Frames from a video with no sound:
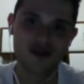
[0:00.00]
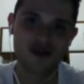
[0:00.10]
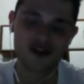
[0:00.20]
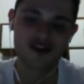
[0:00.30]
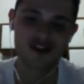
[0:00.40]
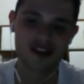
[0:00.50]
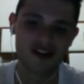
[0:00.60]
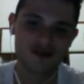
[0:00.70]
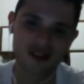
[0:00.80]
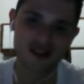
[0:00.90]
for
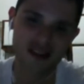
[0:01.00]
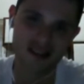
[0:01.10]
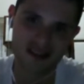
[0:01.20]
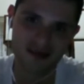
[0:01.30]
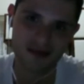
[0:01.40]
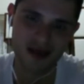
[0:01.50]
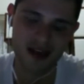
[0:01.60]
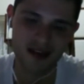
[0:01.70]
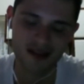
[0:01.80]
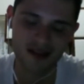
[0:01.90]
yourself with this method.